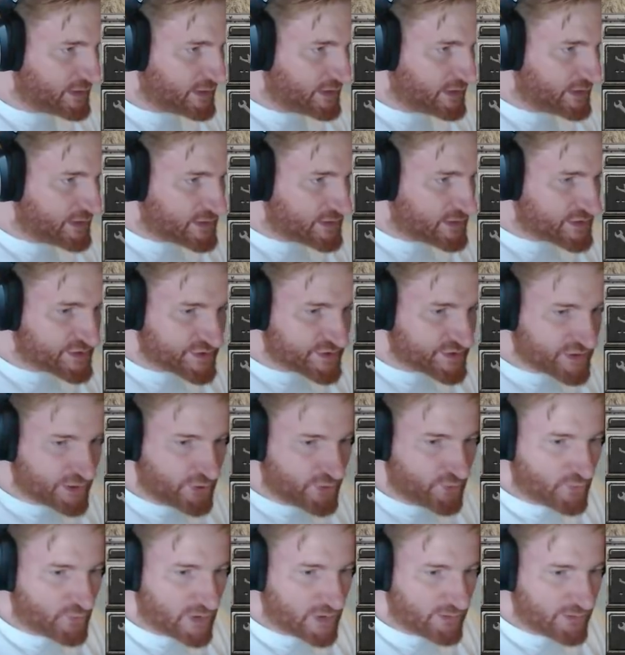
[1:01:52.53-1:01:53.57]
So
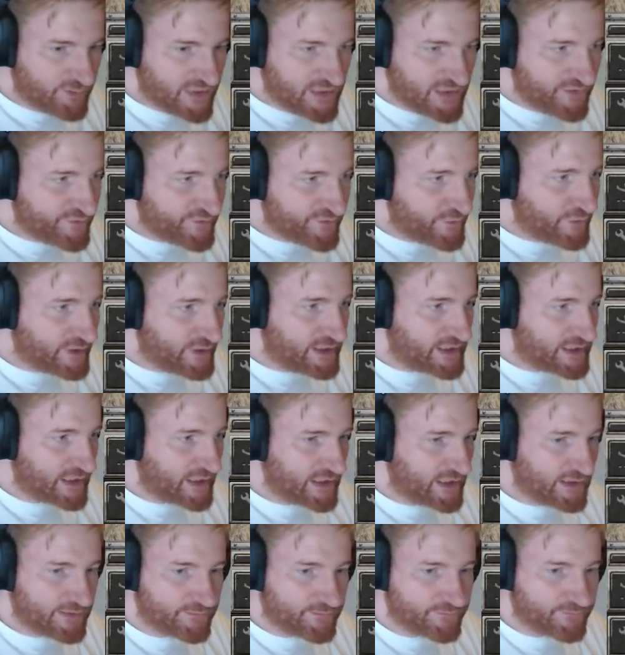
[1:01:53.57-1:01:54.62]
1 P38
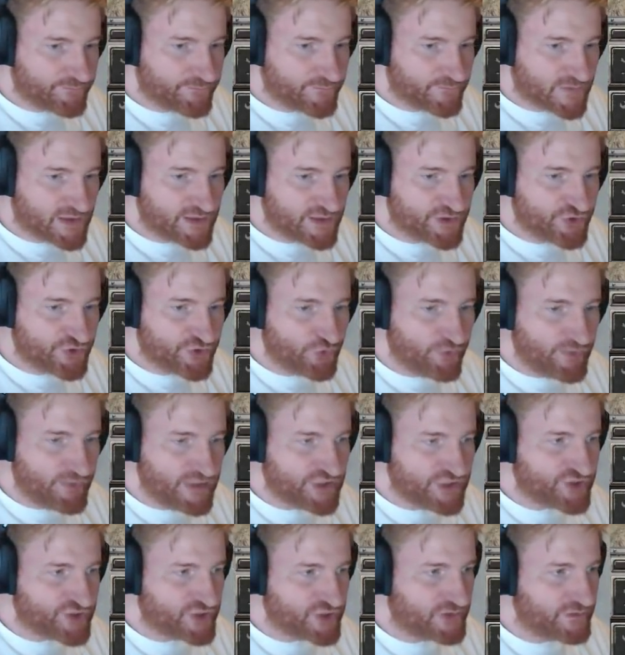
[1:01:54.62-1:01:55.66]
and 2
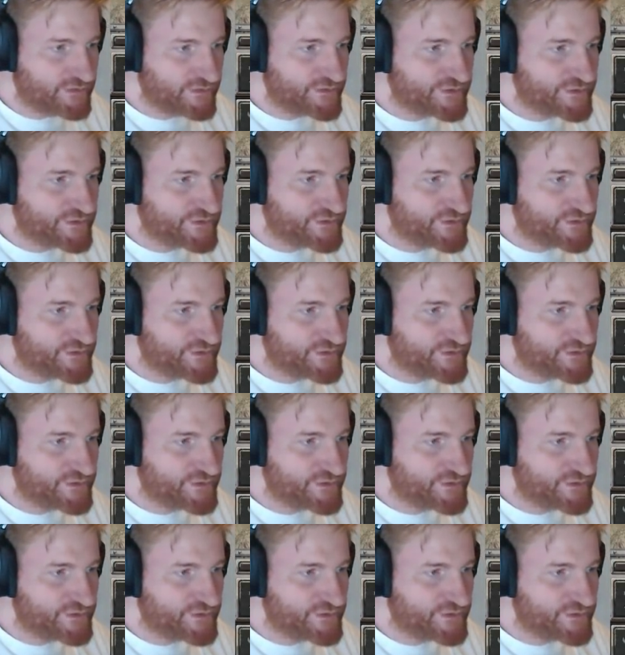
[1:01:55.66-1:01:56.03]
Mitchells.